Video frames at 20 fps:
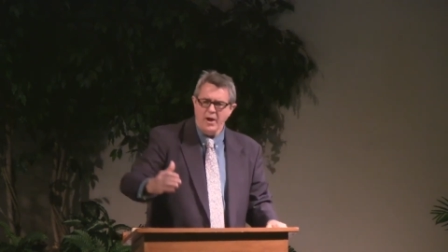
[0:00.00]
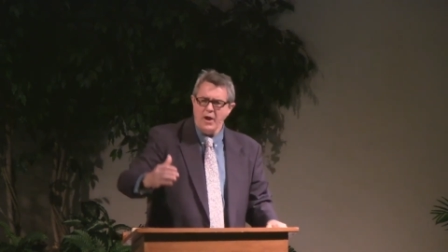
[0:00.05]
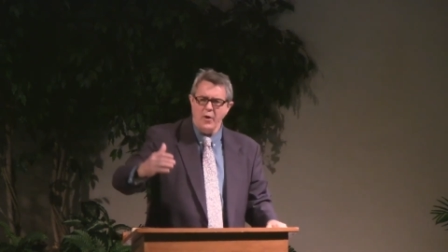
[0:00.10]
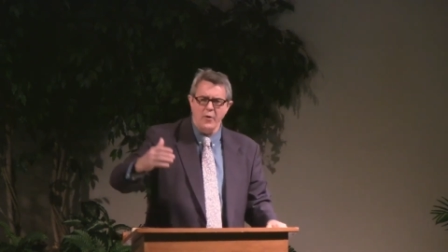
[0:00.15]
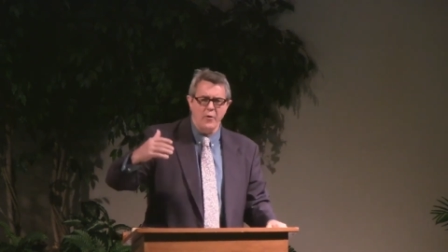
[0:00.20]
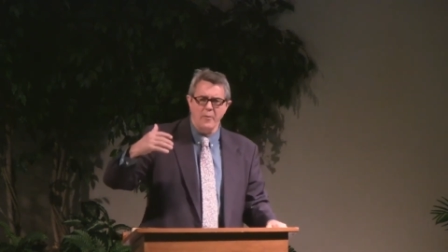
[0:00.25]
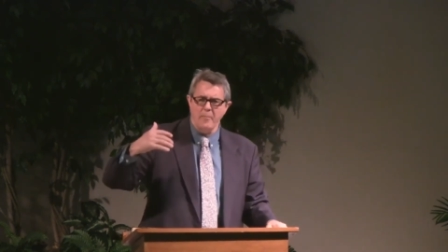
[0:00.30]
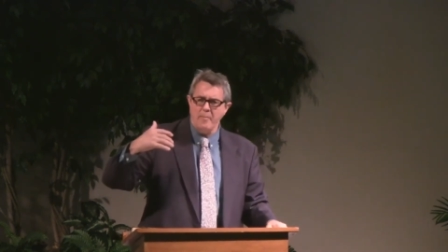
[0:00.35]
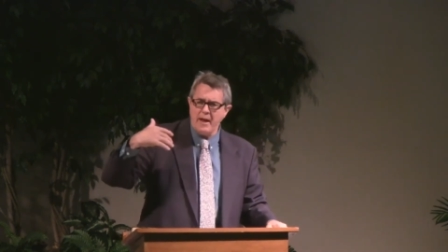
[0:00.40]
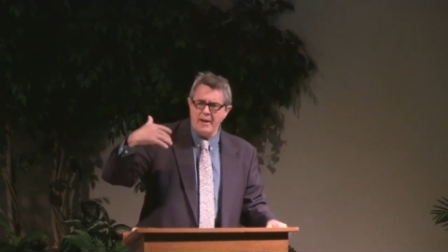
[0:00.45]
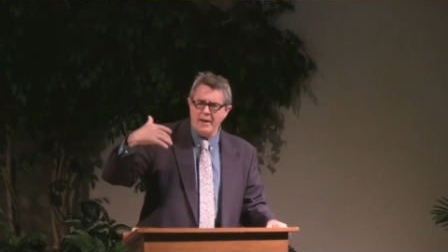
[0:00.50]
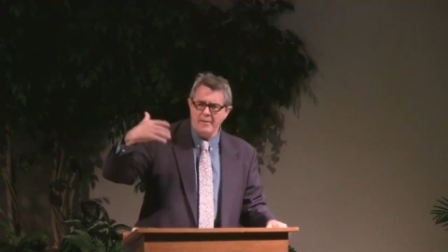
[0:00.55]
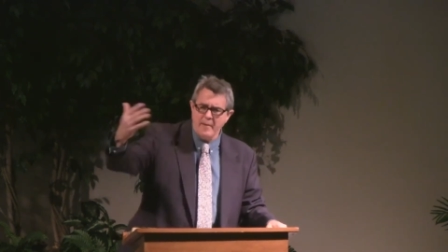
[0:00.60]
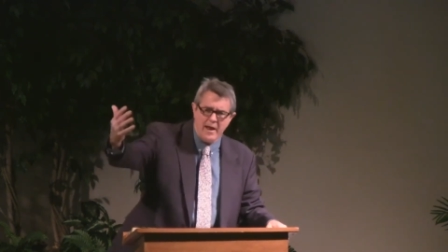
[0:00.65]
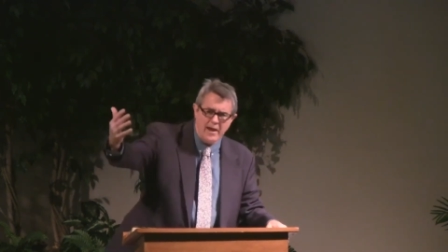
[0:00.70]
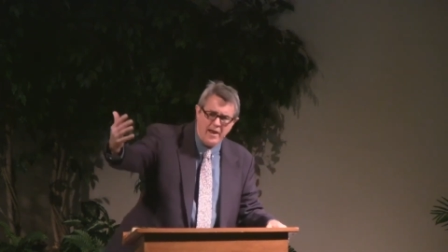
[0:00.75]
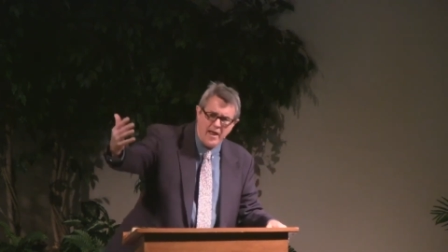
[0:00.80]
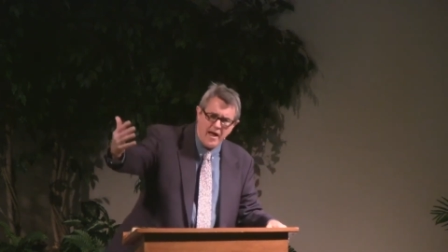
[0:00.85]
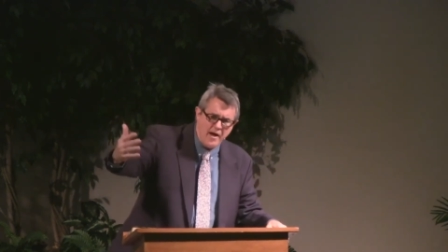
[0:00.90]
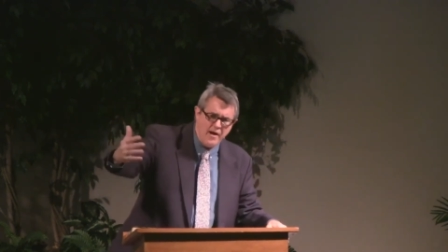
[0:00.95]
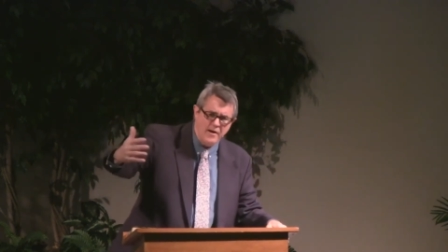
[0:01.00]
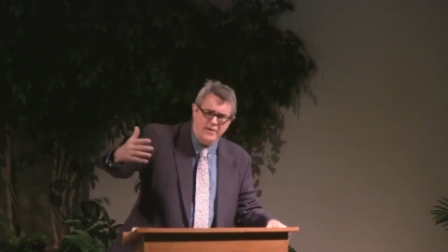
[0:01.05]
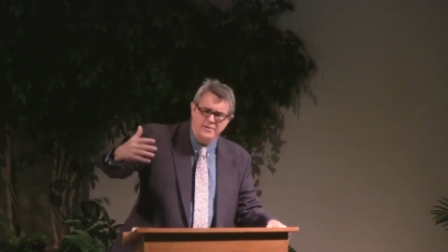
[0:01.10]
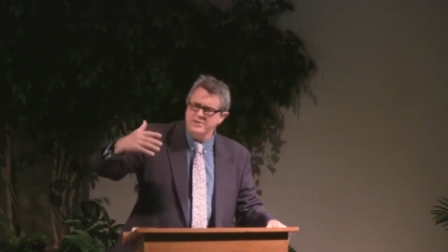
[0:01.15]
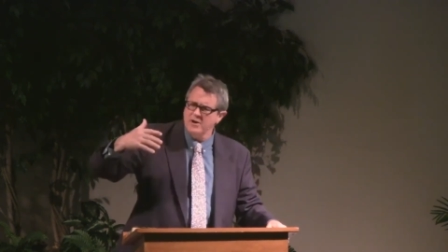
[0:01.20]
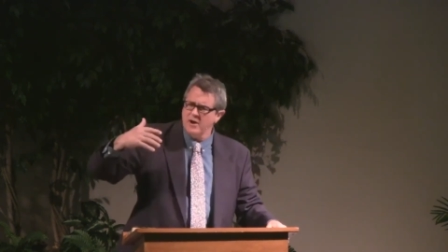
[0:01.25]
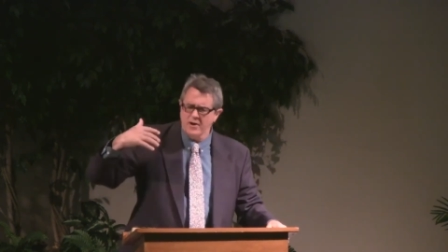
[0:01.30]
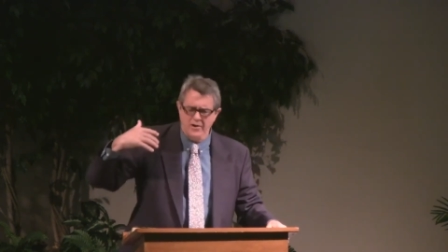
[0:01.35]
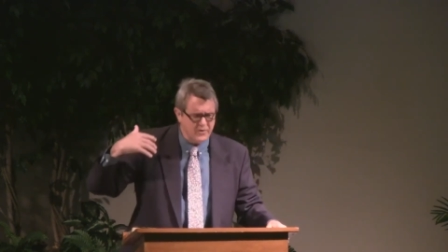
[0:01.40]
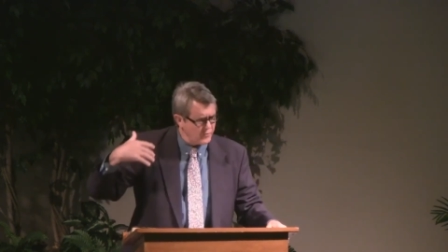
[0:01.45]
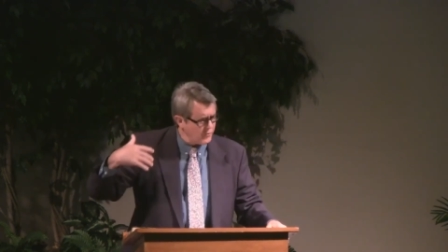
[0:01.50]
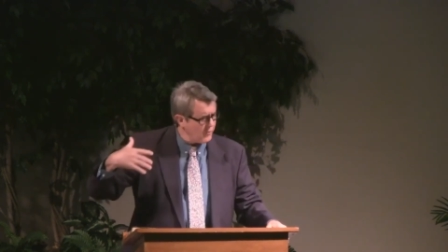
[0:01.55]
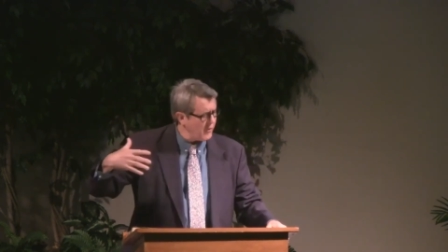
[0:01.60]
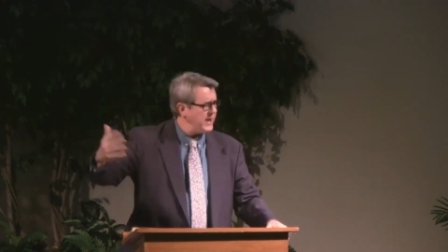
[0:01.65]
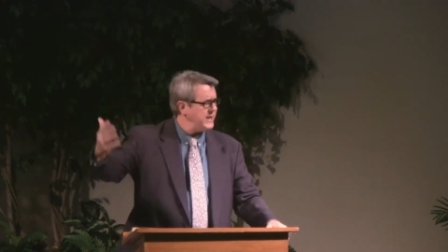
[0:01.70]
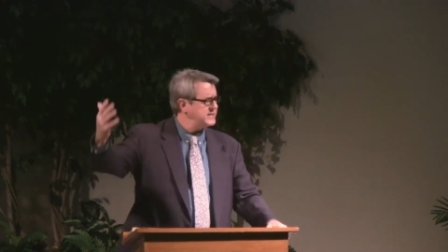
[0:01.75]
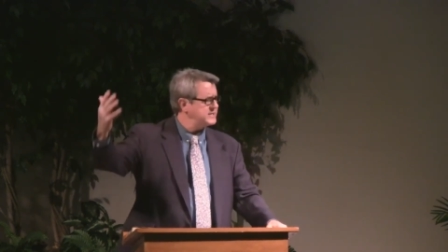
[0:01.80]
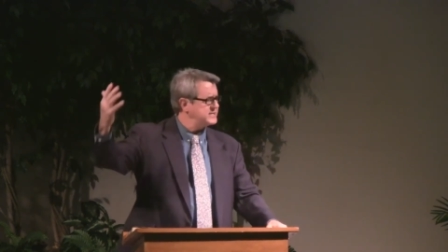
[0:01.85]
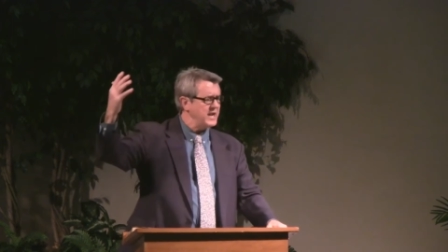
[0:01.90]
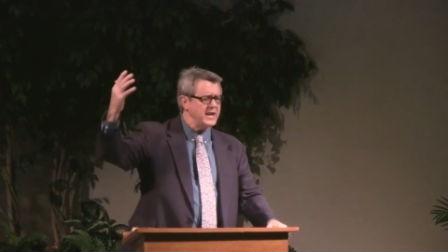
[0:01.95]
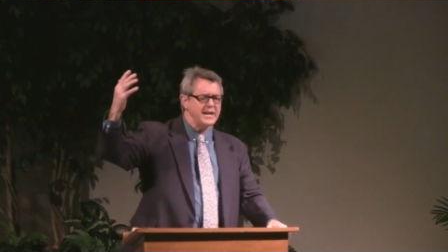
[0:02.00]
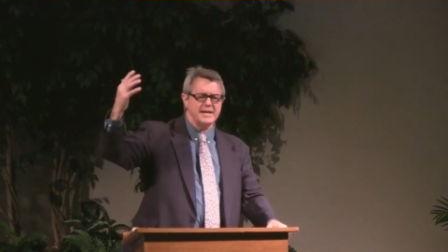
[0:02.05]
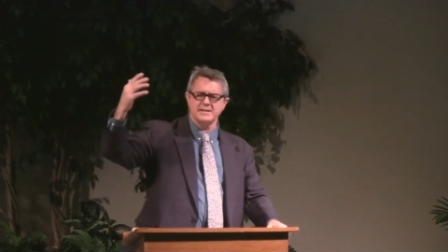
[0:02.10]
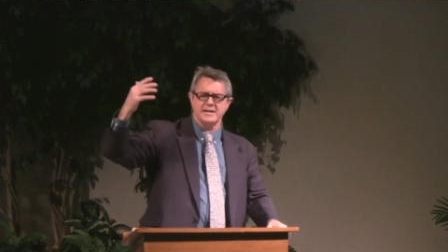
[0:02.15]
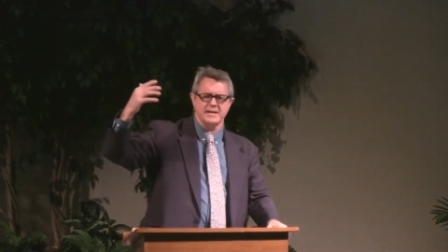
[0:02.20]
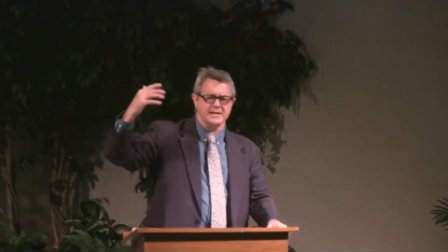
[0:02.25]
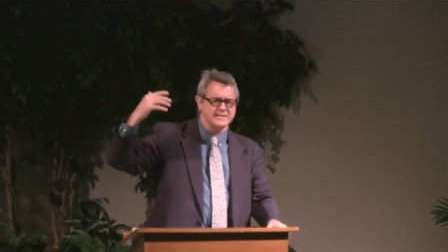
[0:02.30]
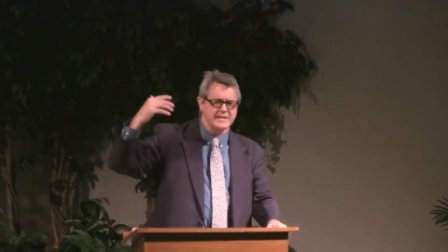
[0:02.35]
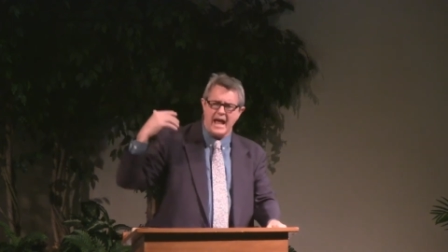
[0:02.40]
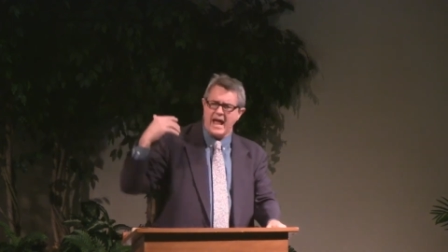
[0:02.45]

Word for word: who obey my laws are great citizens.